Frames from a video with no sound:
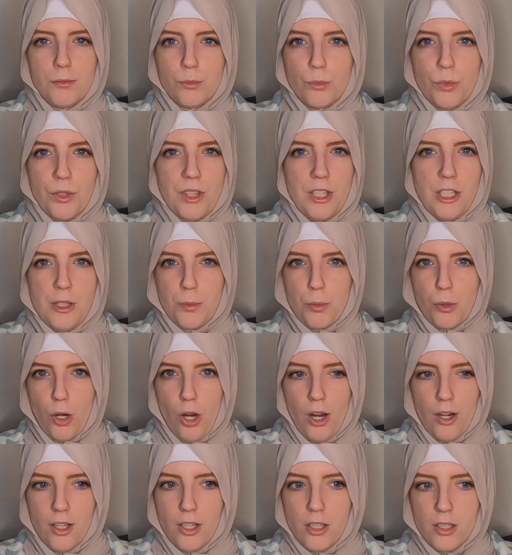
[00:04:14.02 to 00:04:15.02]
with these
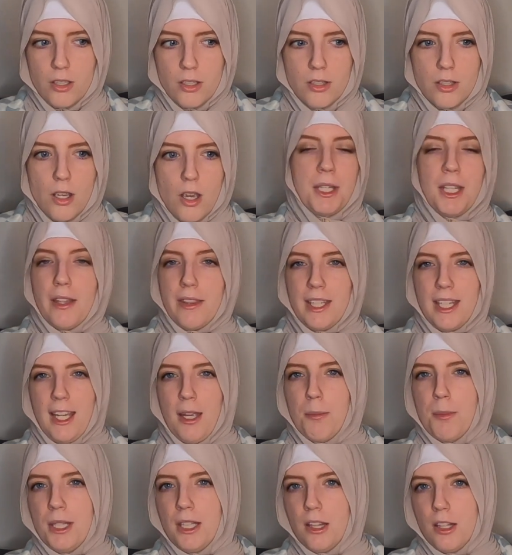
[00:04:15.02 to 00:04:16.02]
products. But yeah, they
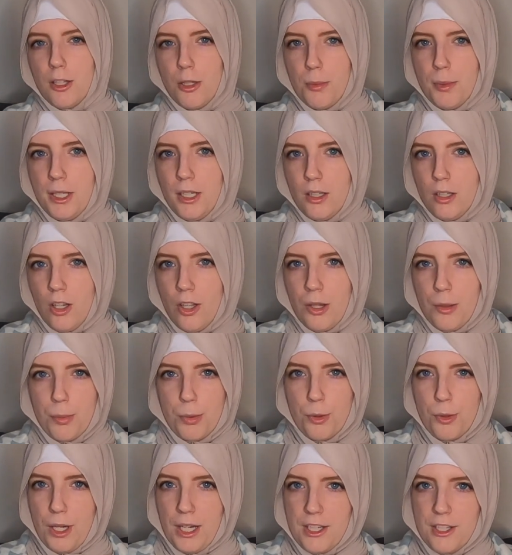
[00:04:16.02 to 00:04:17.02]
can be a little bit on the
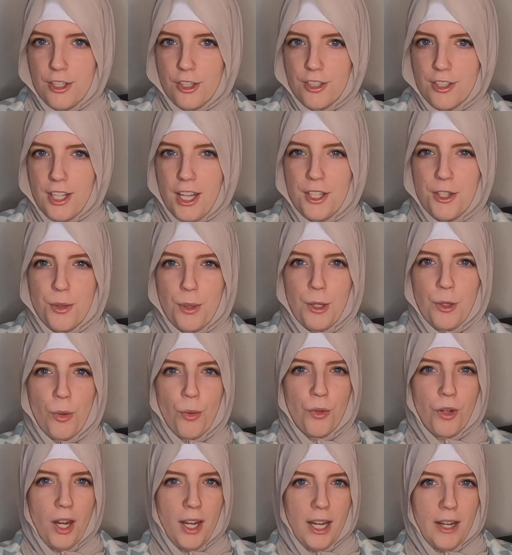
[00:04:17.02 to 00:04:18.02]
pricier side, so I know
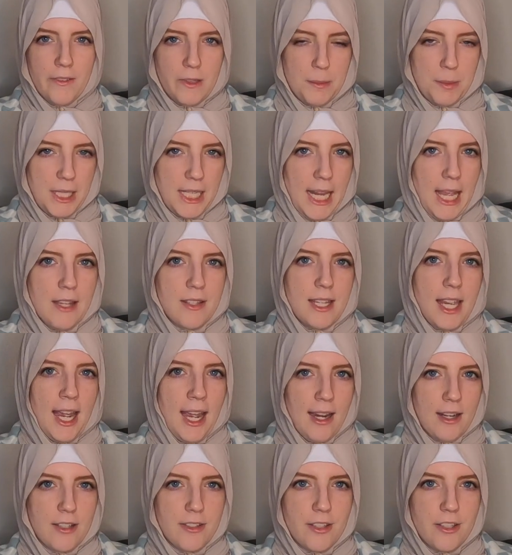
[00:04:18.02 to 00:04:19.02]
not everybody has
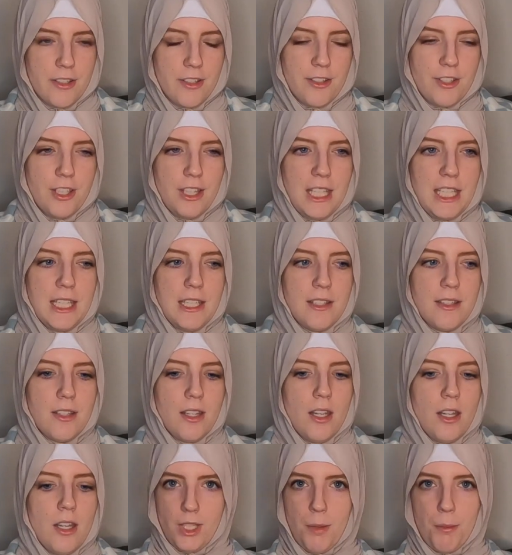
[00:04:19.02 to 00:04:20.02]
access to these.
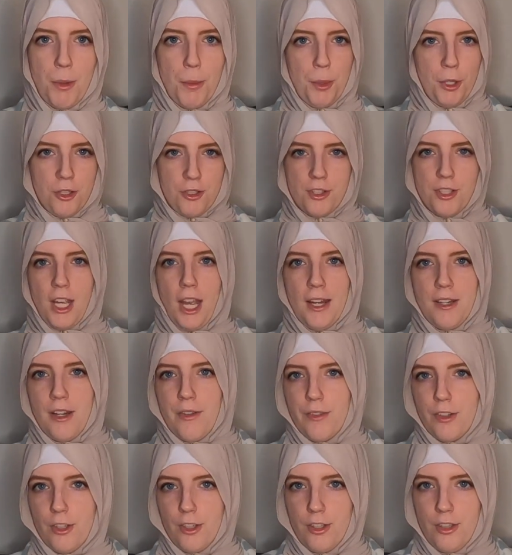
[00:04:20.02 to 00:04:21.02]
But personally, I
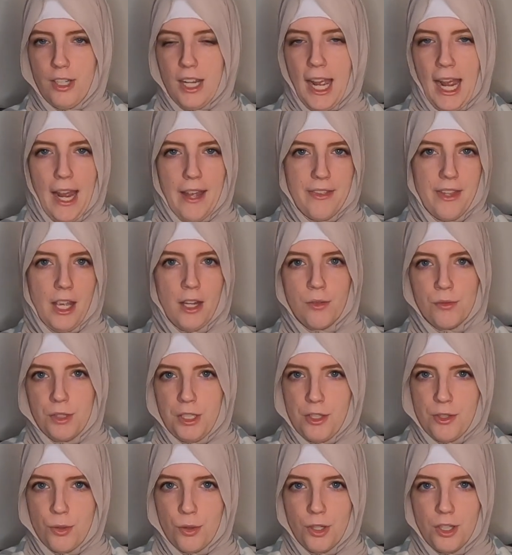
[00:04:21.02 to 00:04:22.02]
never had that
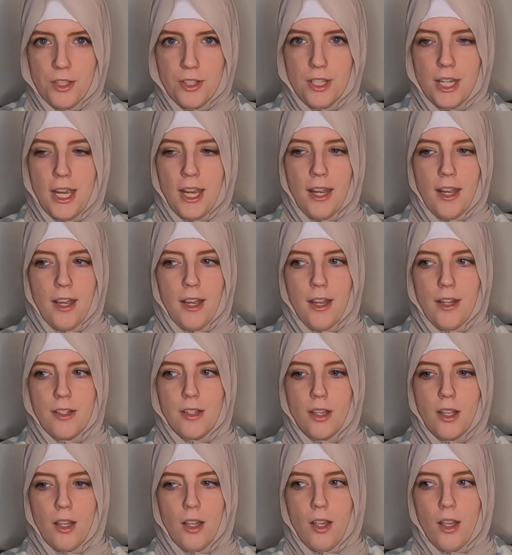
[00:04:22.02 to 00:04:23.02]
resource,
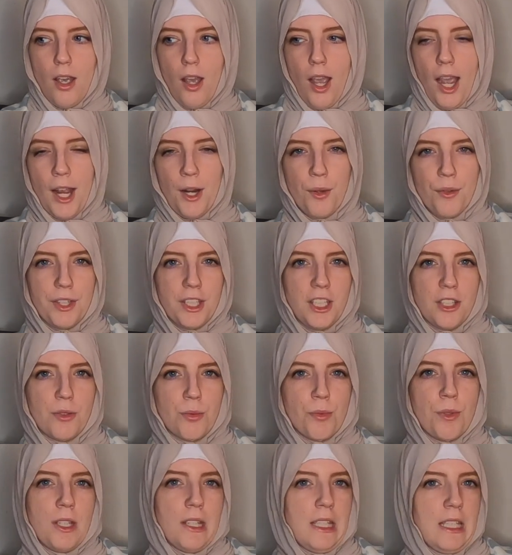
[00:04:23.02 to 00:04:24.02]
and I don't think it's
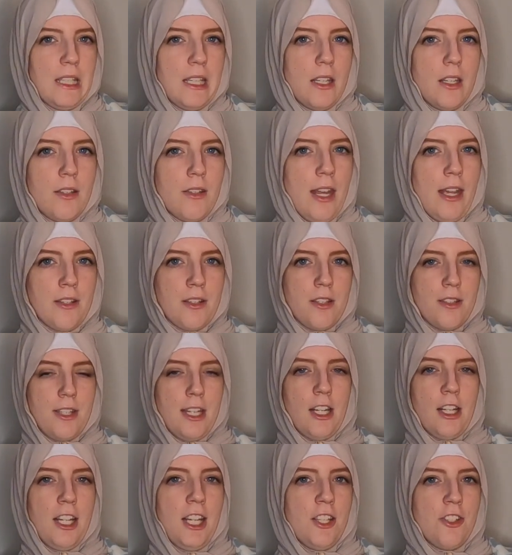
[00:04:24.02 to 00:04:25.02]
really
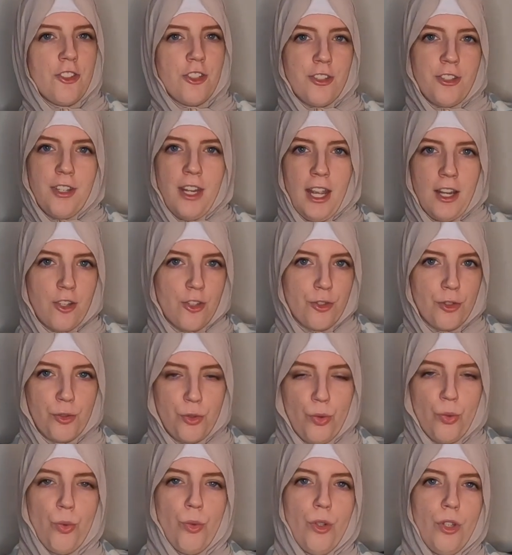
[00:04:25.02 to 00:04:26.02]
necessary. It's just an extra
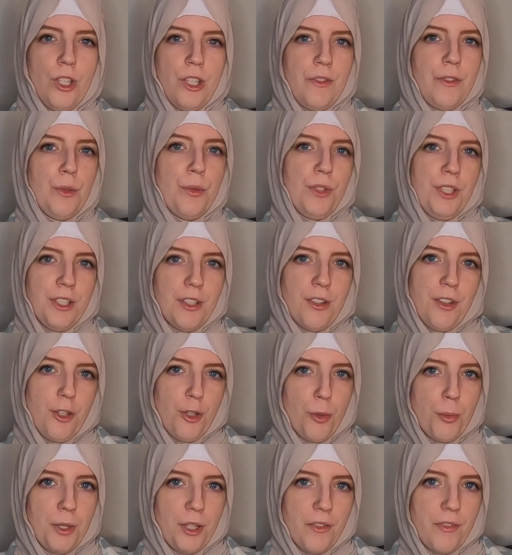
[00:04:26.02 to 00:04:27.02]
tool if you need a
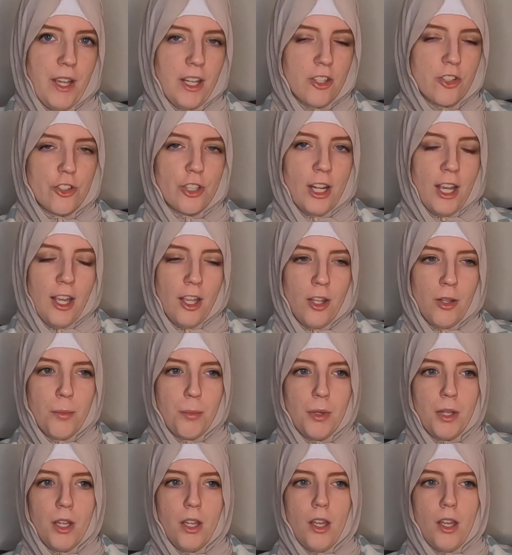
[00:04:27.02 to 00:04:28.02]
little bit of extra help.